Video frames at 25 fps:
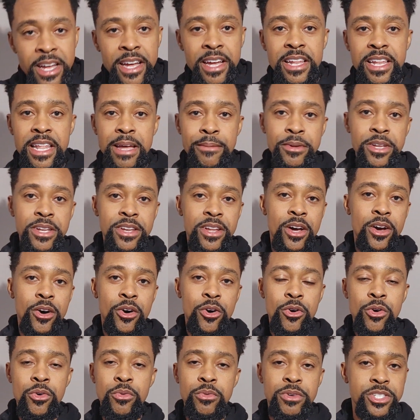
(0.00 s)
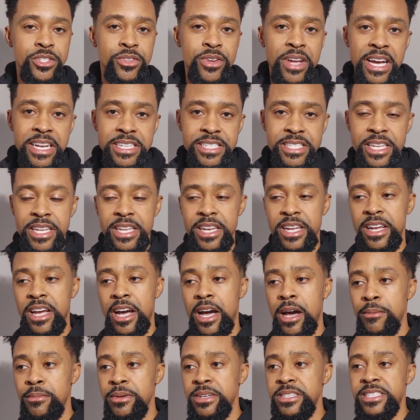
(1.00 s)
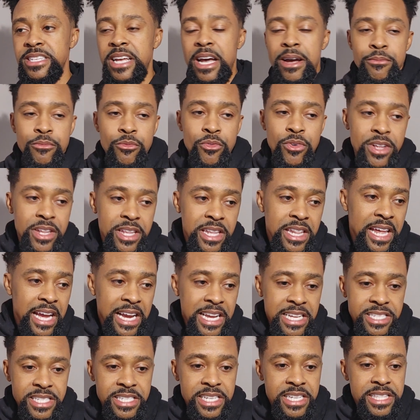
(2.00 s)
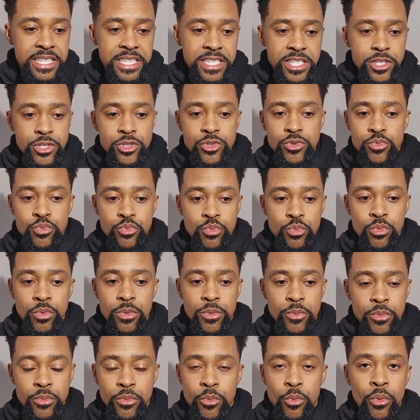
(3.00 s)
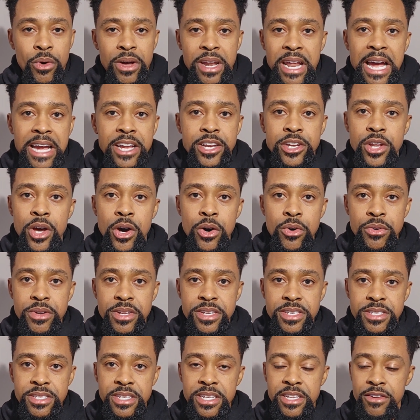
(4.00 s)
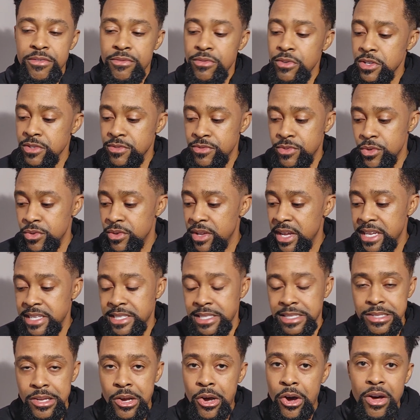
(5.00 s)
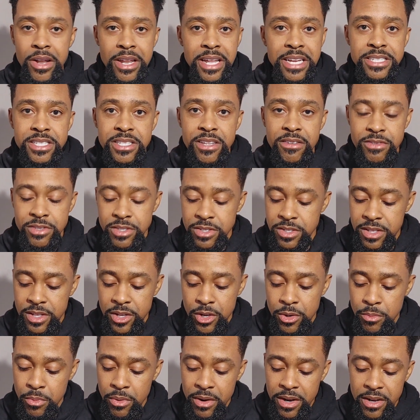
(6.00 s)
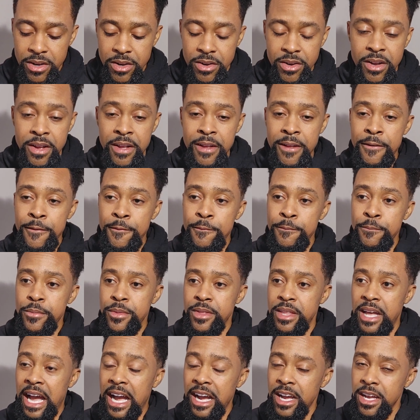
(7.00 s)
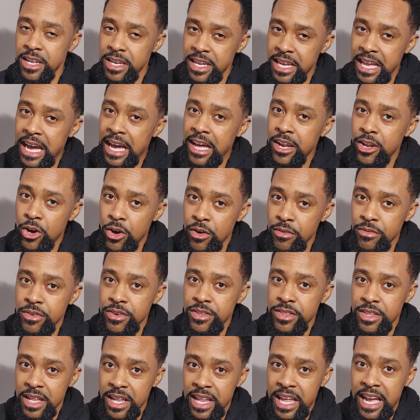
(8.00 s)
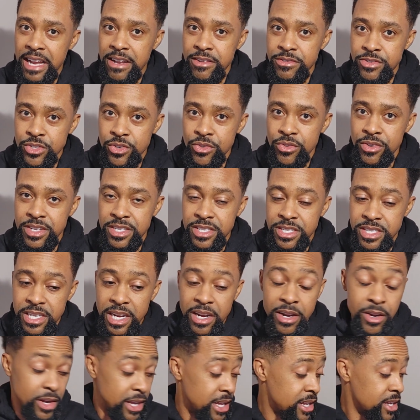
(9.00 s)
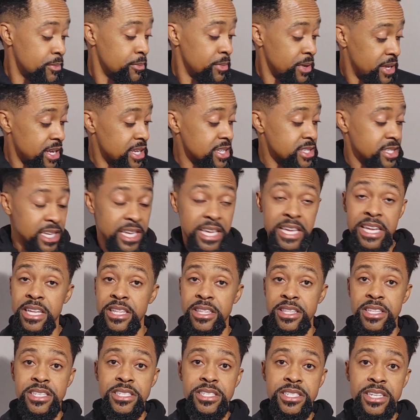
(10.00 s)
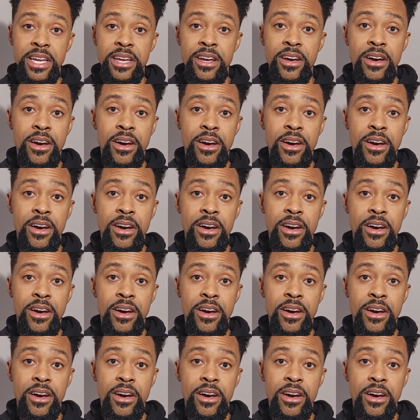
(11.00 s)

let me know what you guys think in the comments. I'm really, like I said, this is what I noticed in the first few days, and all that stuff is a deal breaker. I could have got over the lack of screen sharing because, again, this